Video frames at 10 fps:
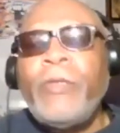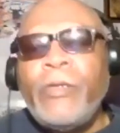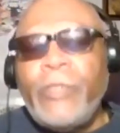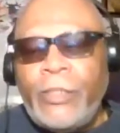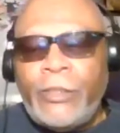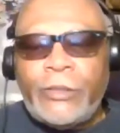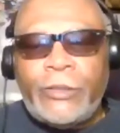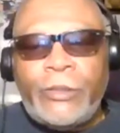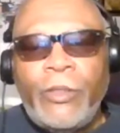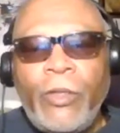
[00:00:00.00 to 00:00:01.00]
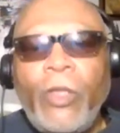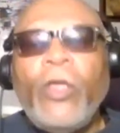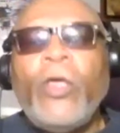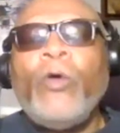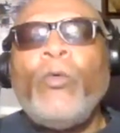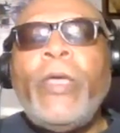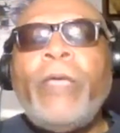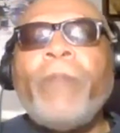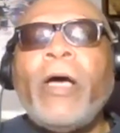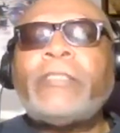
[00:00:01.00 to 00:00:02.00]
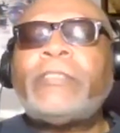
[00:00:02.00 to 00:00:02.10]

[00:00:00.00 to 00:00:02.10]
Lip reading: We must defend them.